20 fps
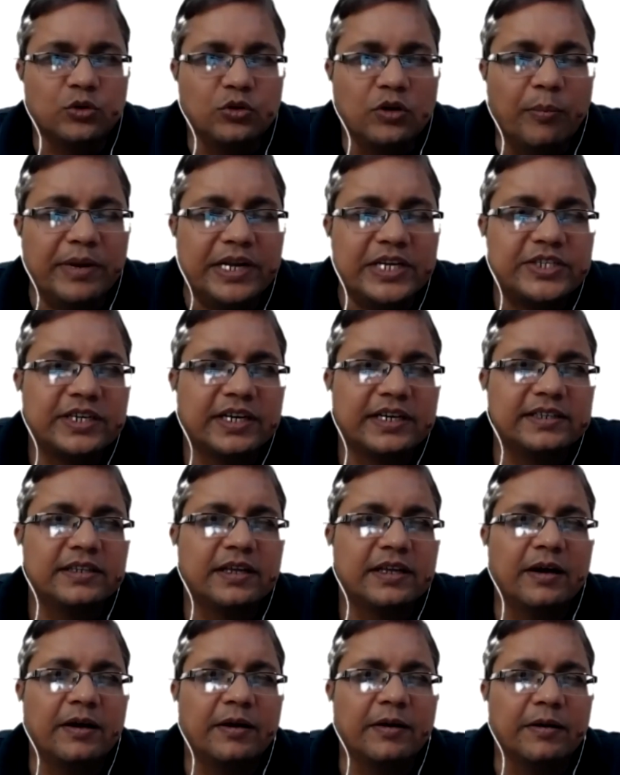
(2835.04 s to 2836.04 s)
you mentioned,
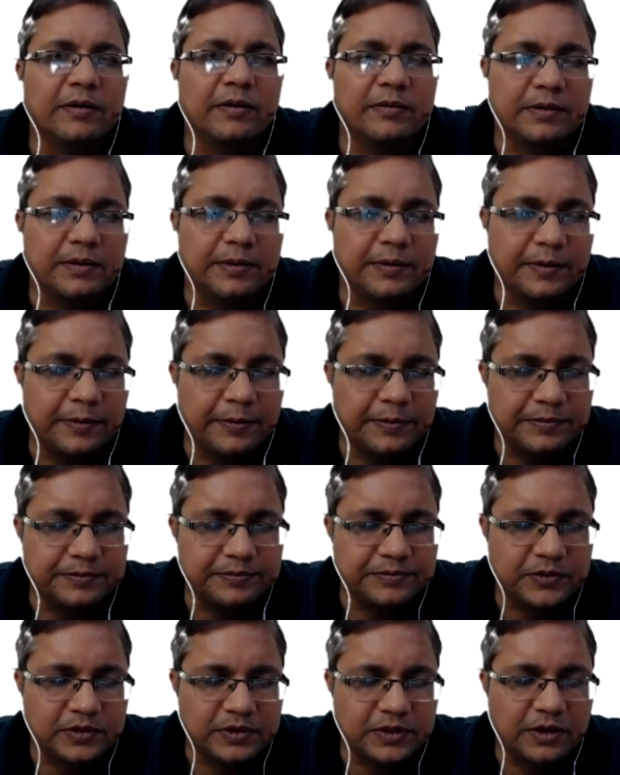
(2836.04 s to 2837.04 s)

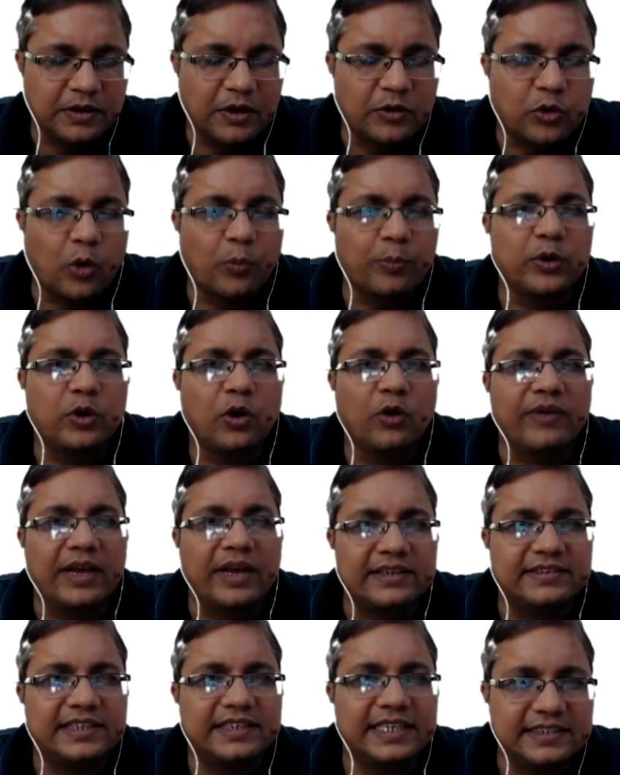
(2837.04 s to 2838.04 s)
the topic of
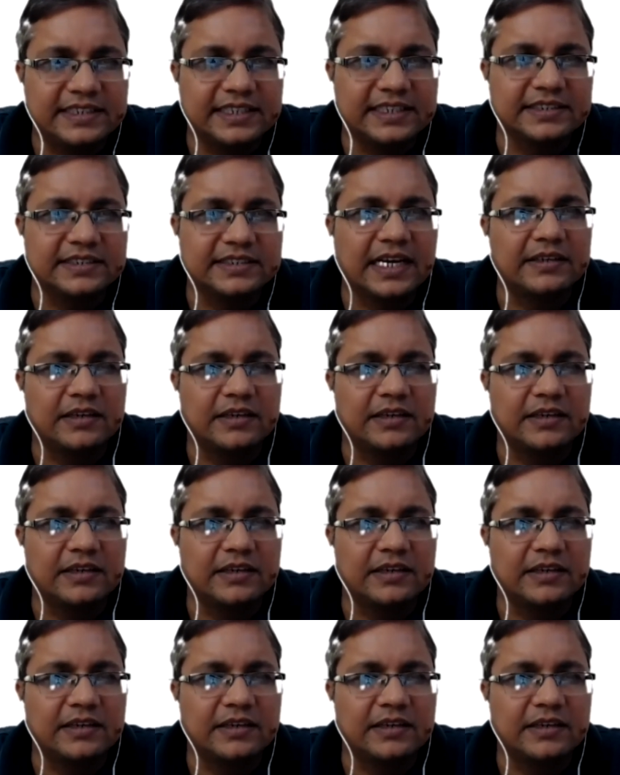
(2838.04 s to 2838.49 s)
SDGs,